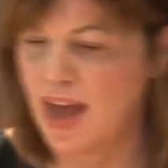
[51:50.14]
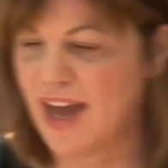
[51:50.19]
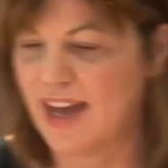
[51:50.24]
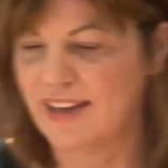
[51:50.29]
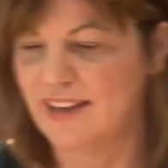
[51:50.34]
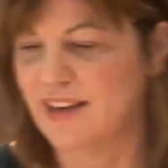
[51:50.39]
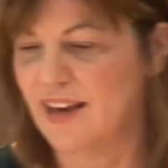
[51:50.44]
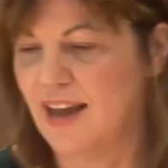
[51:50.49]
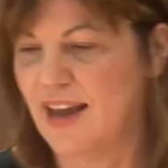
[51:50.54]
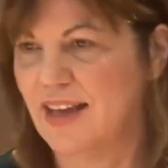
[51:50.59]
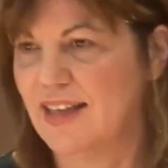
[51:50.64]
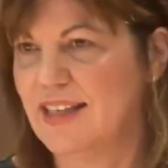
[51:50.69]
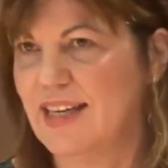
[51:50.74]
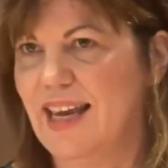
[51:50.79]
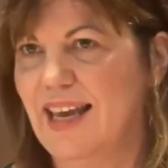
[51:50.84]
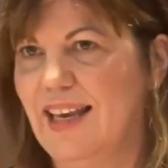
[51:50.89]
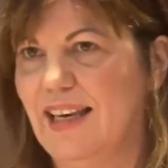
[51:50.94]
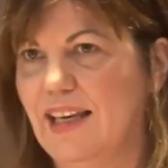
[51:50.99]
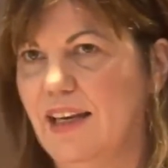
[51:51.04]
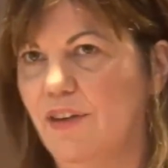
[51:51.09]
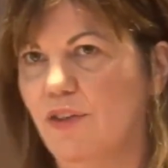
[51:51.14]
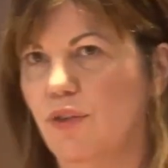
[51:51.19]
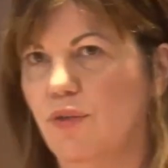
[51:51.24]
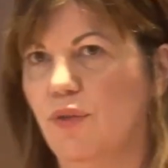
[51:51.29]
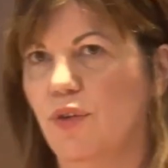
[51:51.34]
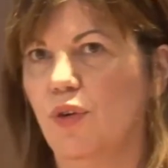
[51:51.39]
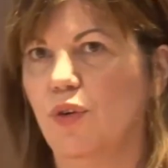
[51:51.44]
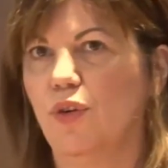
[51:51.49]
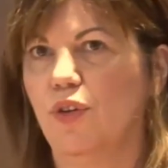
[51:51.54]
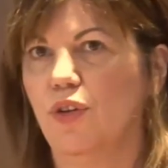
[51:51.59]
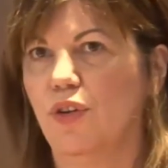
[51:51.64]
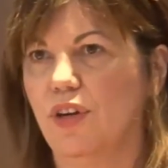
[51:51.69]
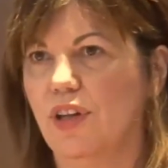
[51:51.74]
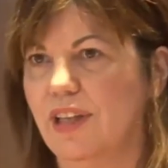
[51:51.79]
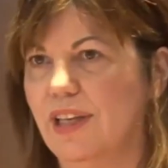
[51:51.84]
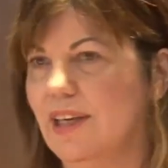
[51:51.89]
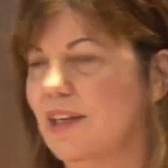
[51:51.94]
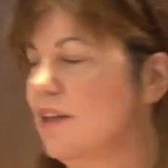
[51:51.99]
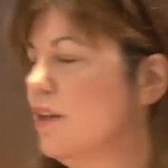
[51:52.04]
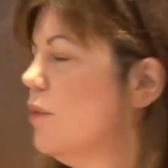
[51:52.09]
hadn't had any review on their
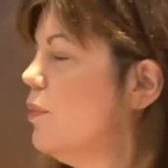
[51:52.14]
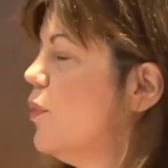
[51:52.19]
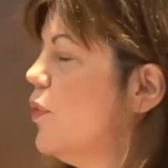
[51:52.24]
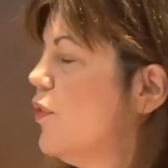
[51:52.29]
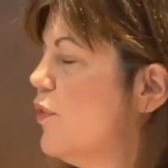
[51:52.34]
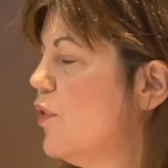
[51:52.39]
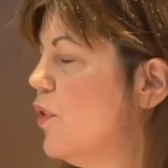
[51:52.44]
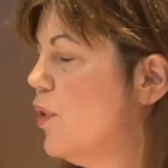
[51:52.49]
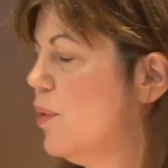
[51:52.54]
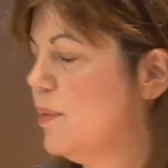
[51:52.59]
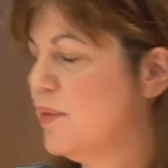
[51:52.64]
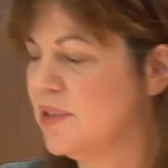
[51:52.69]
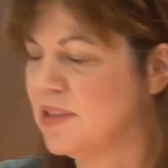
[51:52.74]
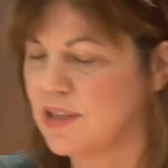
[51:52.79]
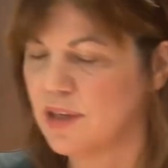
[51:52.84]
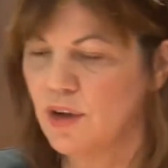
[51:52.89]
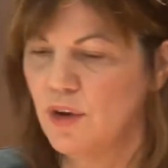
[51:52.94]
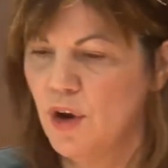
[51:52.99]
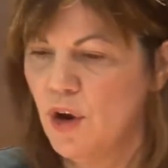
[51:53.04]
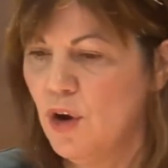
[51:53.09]
clinical performance